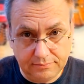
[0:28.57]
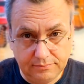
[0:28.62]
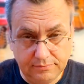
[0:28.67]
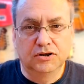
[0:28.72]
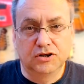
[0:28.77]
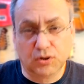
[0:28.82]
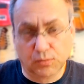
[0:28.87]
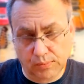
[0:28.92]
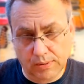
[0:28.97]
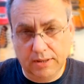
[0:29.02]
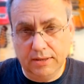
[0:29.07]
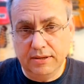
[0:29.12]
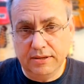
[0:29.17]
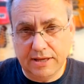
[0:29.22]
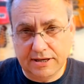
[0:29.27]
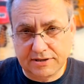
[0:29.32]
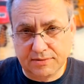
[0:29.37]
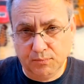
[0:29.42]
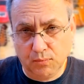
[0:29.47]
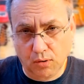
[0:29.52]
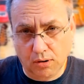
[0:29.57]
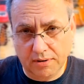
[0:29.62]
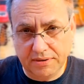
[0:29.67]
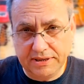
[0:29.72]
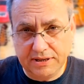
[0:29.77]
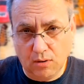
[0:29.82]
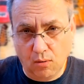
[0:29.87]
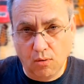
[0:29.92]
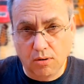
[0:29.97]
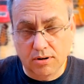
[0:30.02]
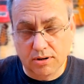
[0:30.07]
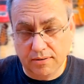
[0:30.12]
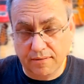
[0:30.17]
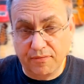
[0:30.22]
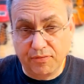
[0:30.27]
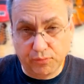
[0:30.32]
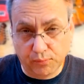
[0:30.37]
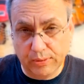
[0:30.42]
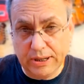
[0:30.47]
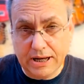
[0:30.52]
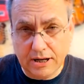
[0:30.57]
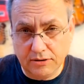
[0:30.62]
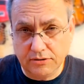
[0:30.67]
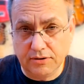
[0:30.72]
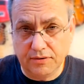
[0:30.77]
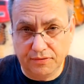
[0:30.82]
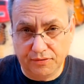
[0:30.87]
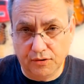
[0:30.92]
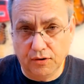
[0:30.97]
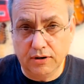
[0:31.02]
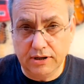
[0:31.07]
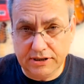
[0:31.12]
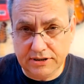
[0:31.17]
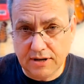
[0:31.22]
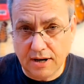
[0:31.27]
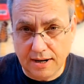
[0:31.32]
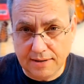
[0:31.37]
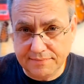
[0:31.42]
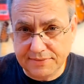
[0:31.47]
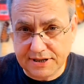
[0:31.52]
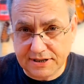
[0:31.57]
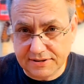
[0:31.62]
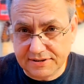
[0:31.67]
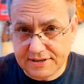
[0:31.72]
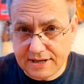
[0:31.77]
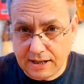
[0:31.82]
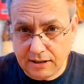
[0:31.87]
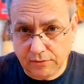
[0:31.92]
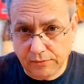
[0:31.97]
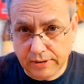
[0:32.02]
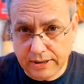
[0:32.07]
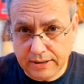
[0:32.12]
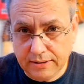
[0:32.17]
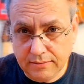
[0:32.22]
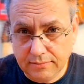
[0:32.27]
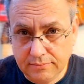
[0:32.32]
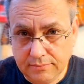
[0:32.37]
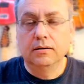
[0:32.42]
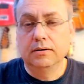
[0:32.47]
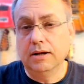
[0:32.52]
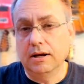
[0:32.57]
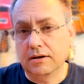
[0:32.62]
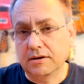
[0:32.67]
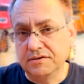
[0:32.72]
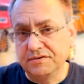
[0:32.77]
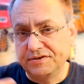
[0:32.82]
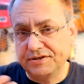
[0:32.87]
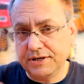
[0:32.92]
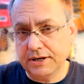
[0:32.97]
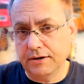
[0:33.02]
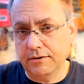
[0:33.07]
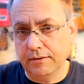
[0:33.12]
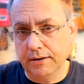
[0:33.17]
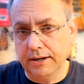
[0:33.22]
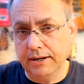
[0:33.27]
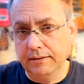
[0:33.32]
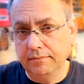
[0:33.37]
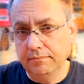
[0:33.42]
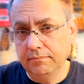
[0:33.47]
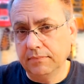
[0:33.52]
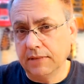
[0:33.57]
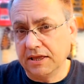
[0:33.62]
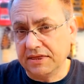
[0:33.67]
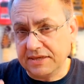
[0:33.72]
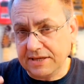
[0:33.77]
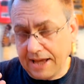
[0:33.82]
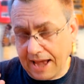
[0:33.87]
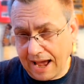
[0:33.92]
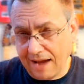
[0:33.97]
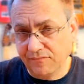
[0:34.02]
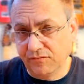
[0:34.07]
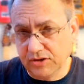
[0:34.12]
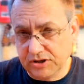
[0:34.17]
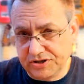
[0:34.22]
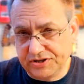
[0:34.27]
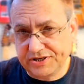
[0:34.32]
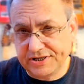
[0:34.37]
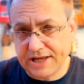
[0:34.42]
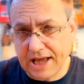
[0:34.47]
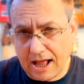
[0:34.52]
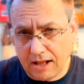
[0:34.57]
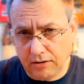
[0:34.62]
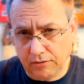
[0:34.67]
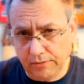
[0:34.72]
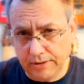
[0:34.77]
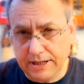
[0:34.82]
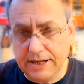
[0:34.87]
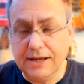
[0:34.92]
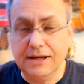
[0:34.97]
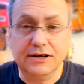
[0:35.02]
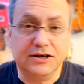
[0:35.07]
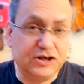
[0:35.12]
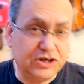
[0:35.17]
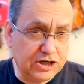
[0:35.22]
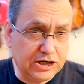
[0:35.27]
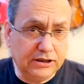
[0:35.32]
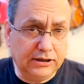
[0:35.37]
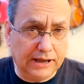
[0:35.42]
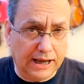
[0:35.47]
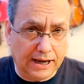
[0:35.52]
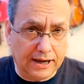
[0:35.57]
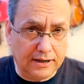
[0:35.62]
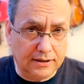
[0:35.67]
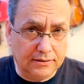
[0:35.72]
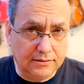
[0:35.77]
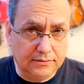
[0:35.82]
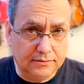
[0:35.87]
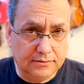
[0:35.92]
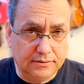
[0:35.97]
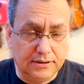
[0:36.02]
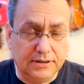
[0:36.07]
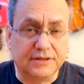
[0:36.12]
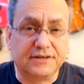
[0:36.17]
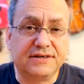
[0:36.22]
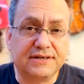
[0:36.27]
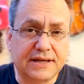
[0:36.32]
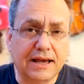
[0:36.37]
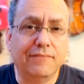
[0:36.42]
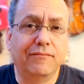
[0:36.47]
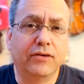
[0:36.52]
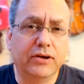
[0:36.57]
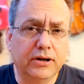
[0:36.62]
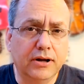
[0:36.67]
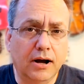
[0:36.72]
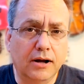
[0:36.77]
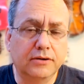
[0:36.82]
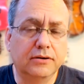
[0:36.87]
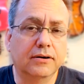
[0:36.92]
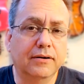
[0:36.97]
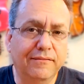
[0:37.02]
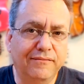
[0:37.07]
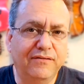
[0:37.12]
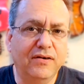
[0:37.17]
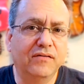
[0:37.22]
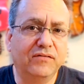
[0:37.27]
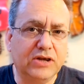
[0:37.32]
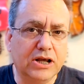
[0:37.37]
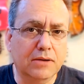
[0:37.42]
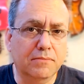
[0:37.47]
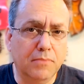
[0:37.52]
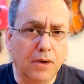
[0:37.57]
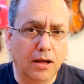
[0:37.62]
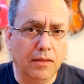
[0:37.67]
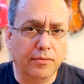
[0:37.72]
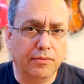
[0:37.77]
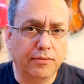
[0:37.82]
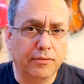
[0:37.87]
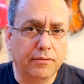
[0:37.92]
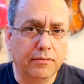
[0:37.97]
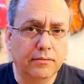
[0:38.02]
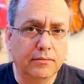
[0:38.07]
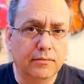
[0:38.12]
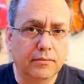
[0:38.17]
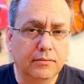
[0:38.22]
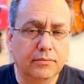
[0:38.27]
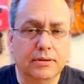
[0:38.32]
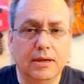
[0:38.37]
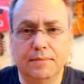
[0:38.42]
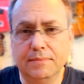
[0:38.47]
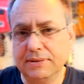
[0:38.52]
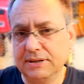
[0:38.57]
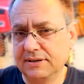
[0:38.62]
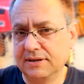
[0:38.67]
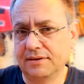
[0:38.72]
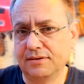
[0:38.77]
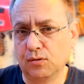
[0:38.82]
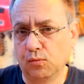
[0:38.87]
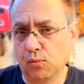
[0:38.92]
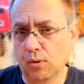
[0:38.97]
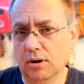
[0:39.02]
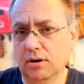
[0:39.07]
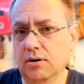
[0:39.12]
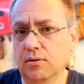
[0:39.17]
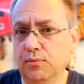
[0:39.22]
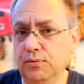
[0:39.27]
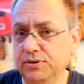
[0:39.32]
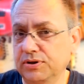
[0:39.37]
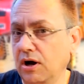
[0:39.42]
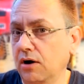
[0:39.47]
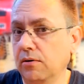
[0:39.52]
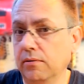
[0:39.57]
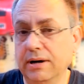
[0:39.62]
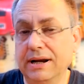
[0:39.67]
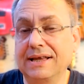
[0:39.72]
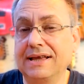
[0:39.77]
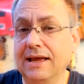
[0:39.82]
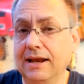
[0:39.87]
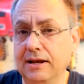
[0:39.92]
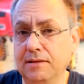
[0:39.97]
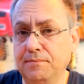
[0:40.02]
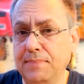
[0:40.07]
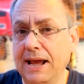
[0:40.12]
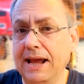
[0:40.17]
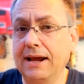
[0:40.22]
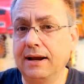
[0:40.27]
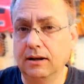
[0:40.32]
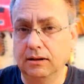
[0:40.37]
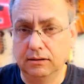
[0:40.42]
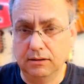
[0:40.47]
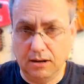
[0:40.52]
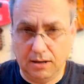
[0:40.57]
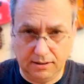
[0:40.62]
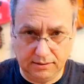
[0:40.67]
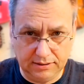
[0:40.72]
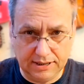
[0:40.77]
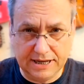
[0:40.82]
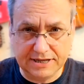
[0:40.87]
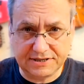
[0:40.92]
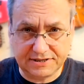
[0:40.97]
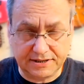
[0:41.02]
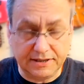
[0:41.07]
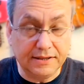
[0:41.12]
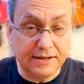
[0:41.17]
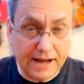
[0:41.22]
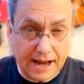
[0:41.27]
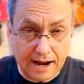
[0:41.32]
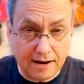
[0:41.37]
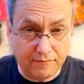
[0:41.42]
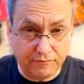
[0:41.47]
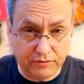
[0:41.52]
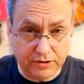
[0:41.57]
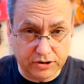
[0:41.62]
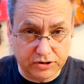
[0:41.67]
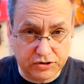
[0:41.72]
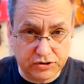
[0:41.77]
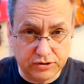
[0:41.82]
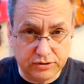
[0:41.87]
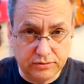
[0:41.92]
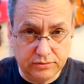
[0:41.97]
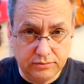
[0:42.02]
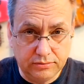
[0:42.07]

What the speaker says: So really, that's more on the order of 330 times his salary. Now, considering that the average salary in Chile is $750 a month, that means that the worker was already getting paid a lot less than average.